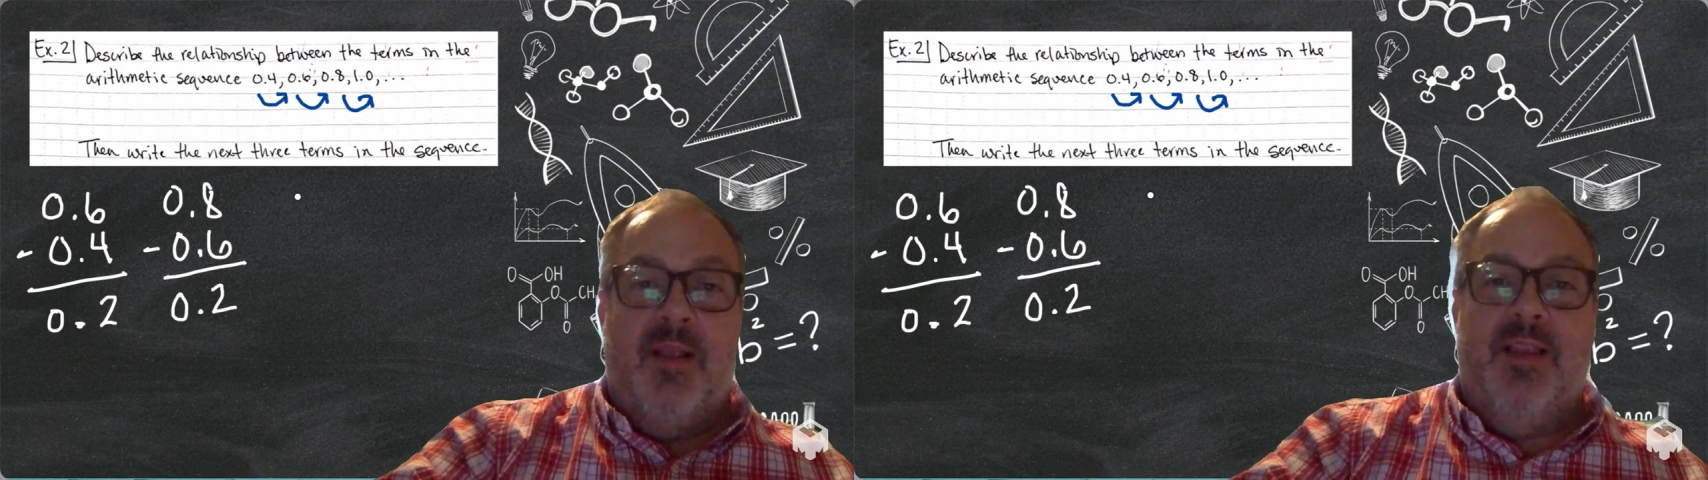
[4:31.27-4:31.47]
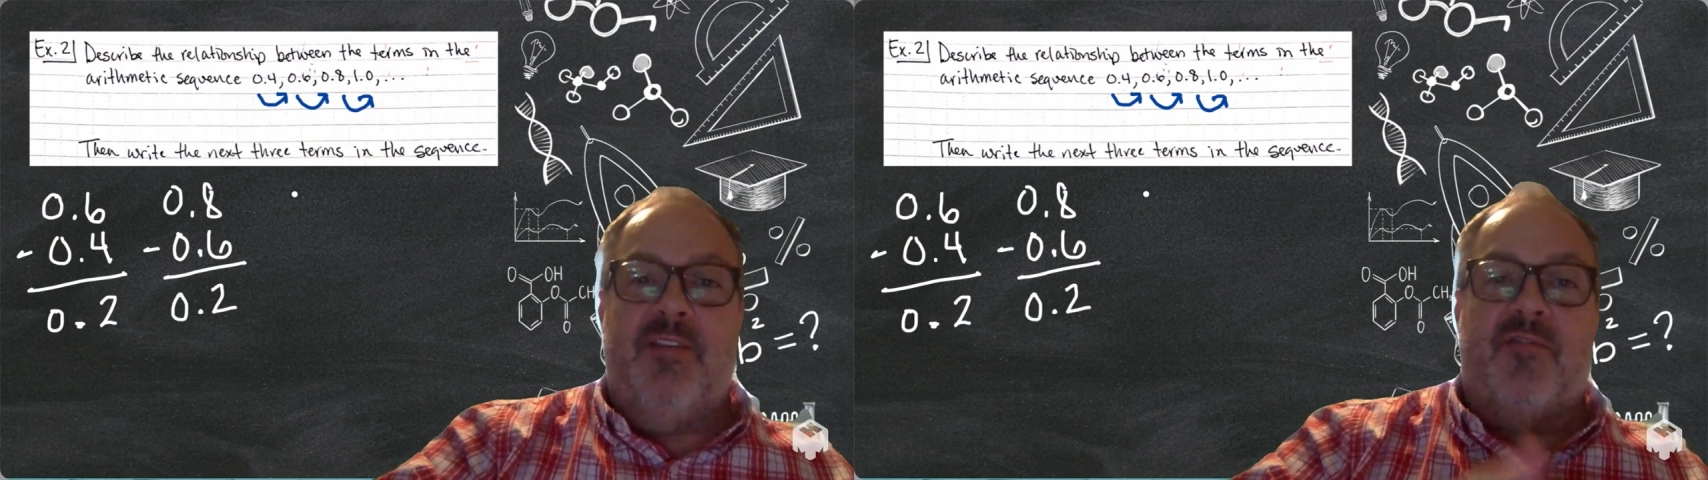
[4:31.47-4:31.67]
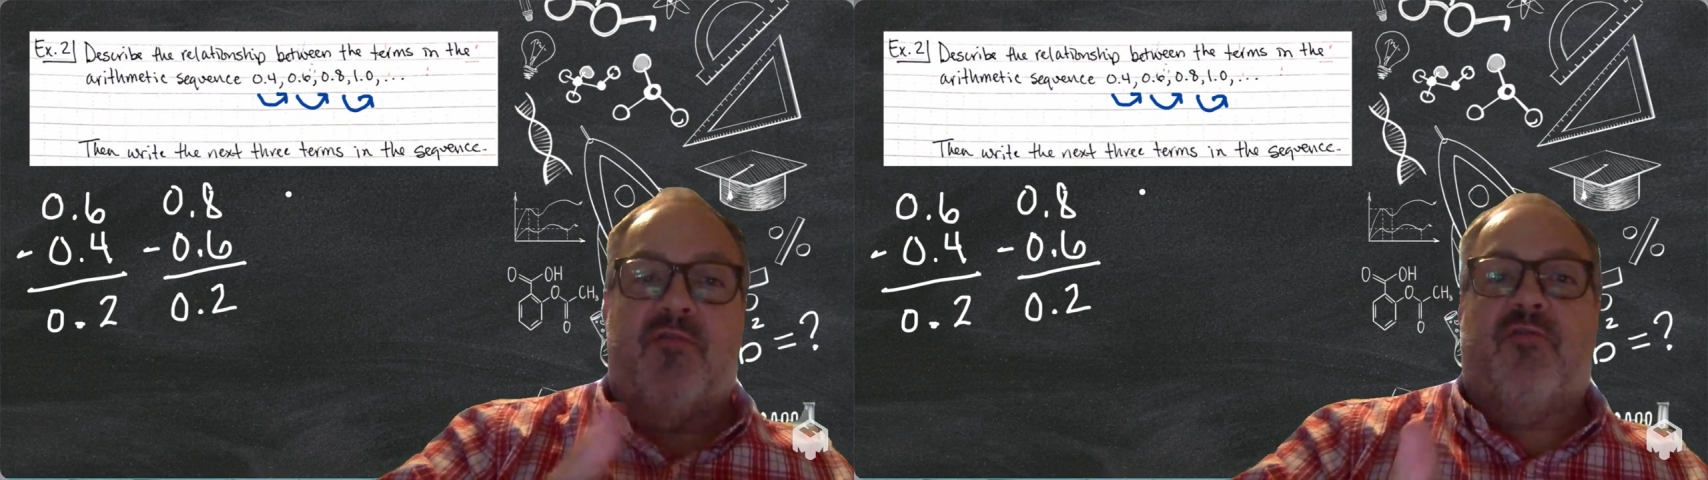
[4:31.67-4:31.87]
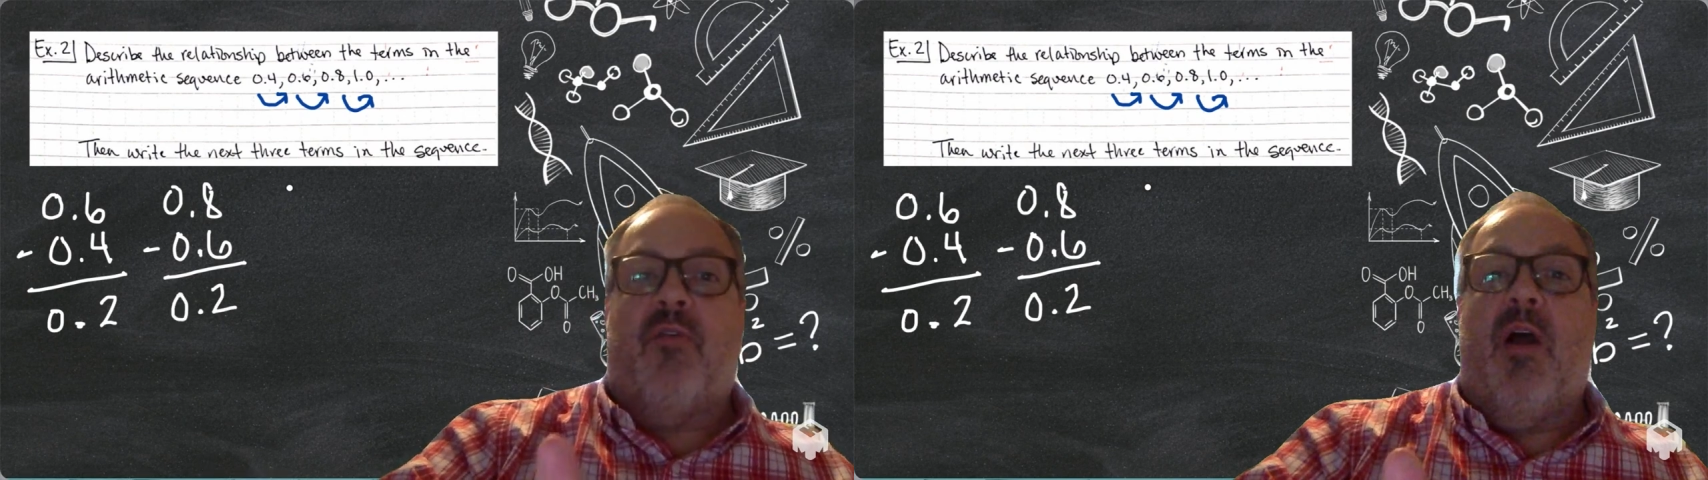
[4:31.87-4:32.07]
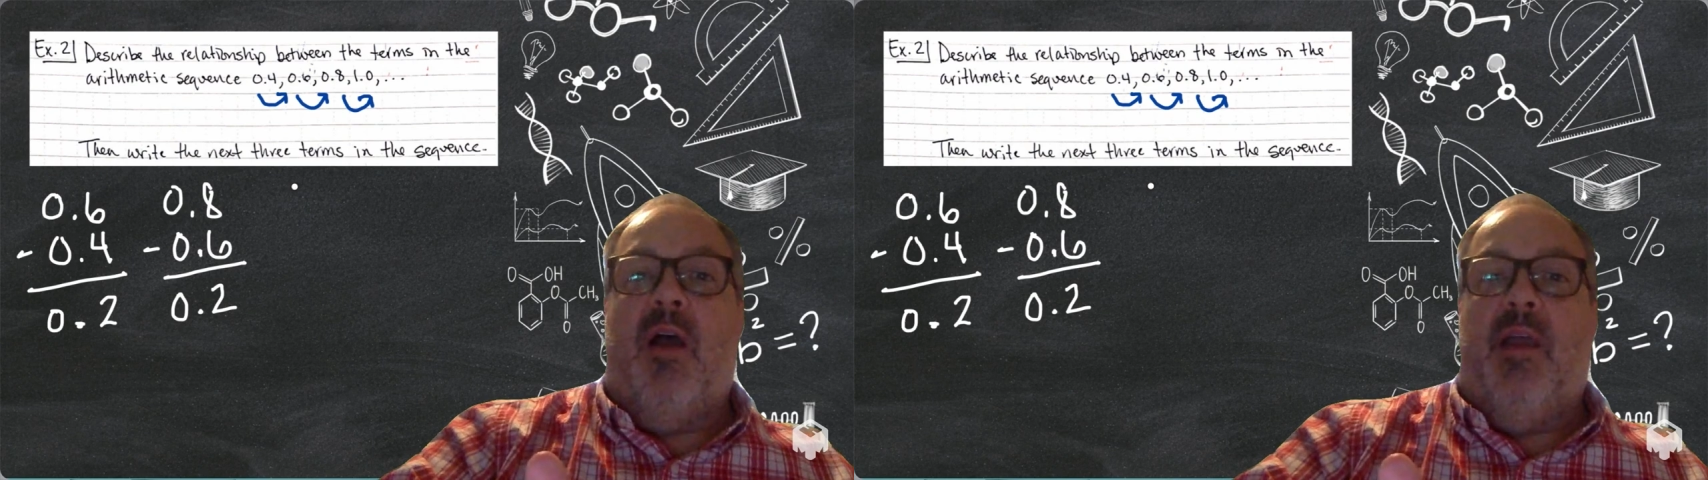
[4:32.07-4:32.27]
Let's
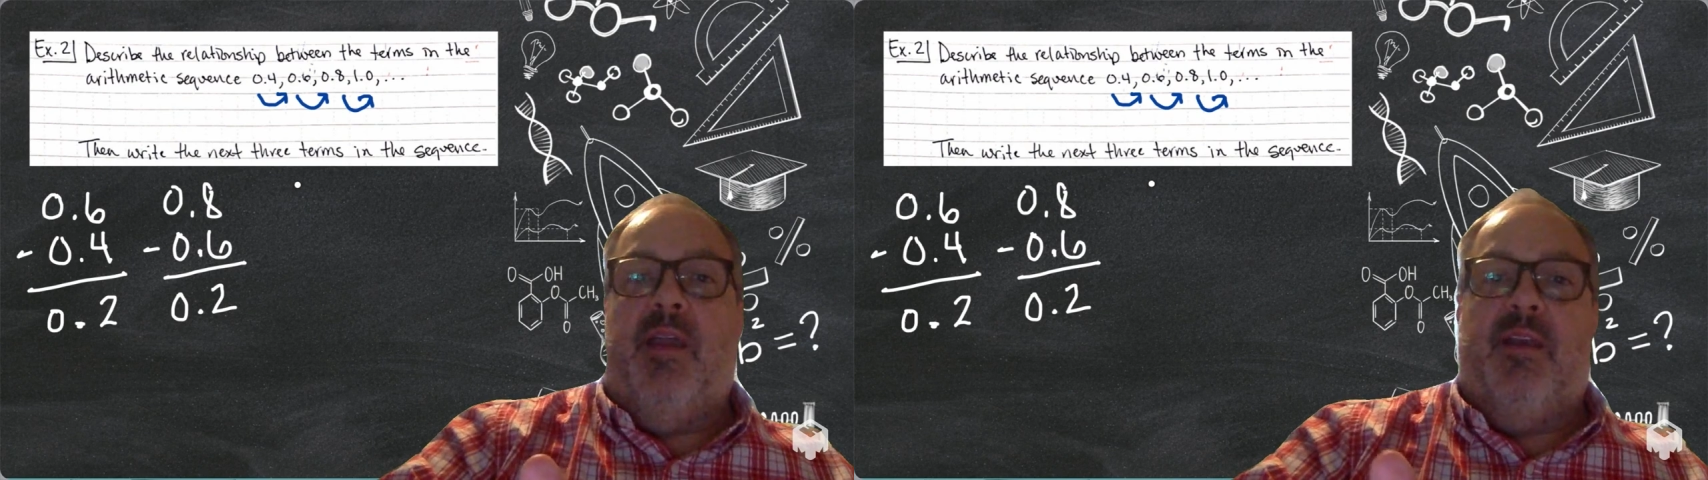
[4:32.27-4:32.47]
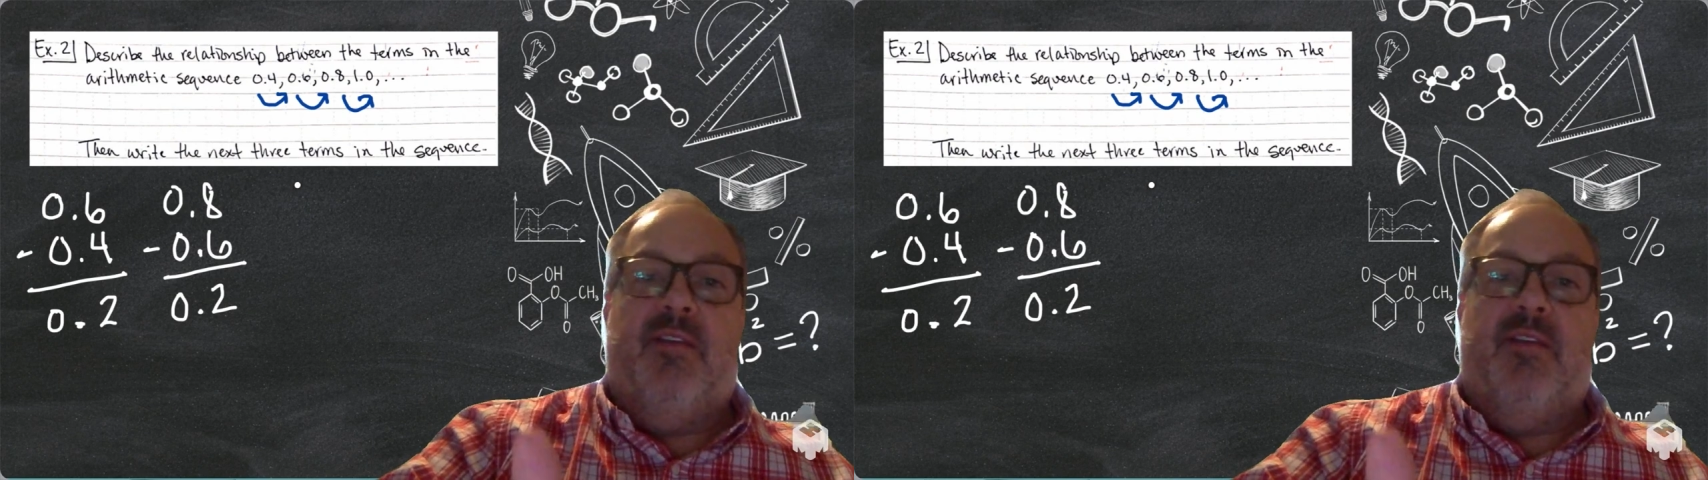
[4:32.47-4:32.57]
try